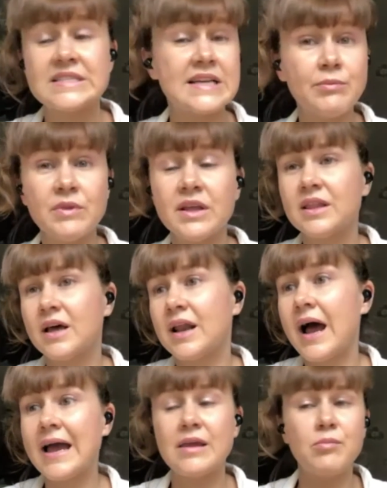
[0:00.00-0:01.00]
Something
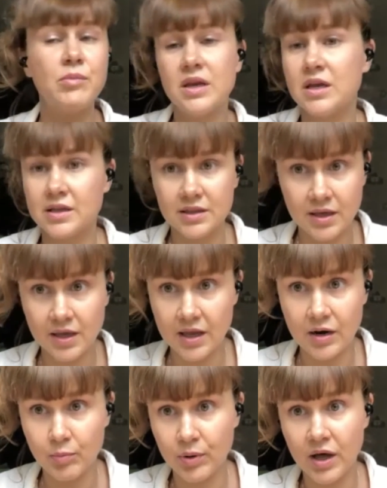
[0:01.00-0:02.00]
that I immediately
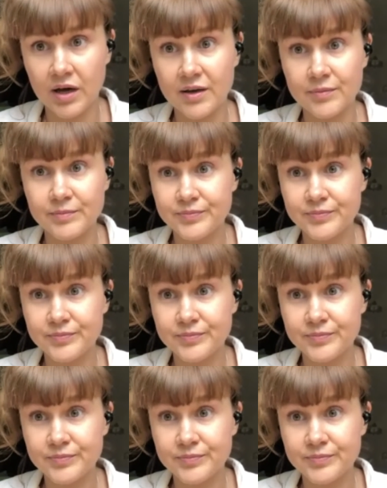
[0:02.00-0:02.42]
can apply.